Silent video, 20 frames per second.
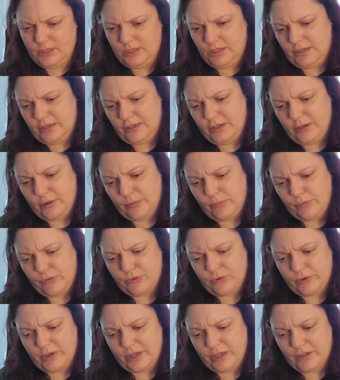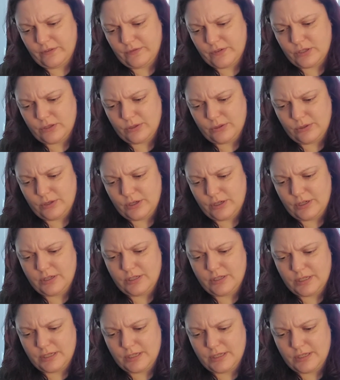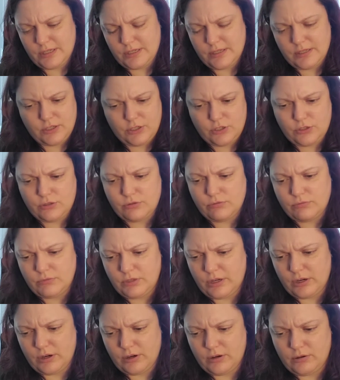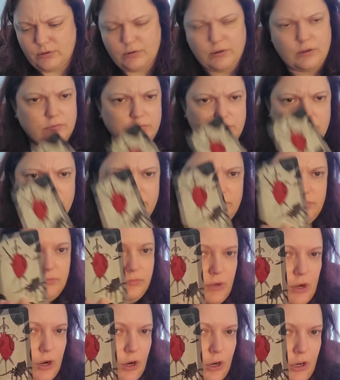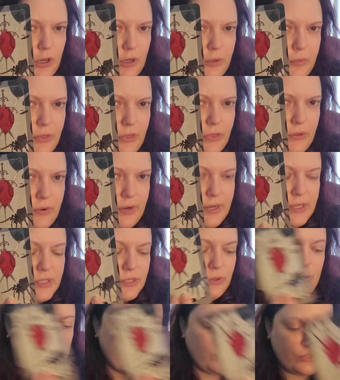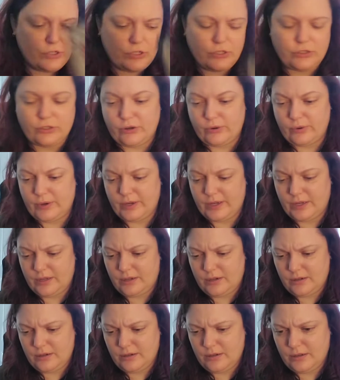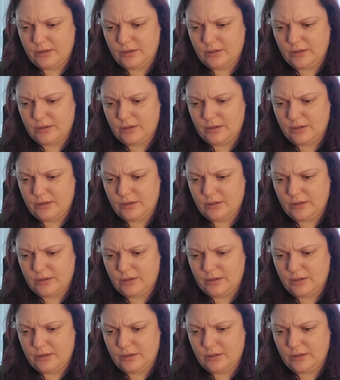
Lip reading: coming. Three of Swords is, you know, heart with 3 swords through it.